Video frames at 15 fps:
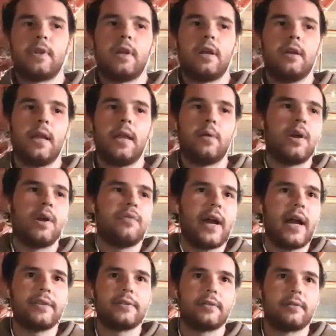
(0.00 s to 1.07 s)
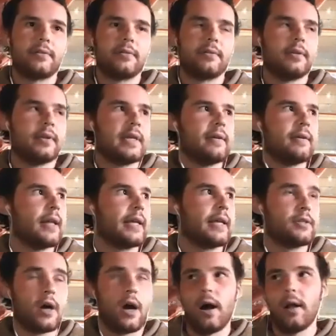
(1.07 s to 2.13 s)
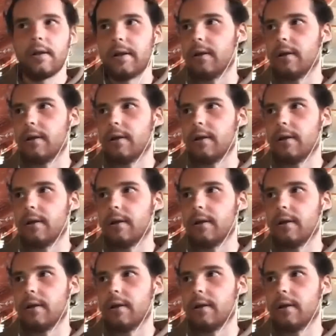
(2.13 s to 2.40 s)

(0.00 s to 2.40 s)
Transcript: like, what if I got like taller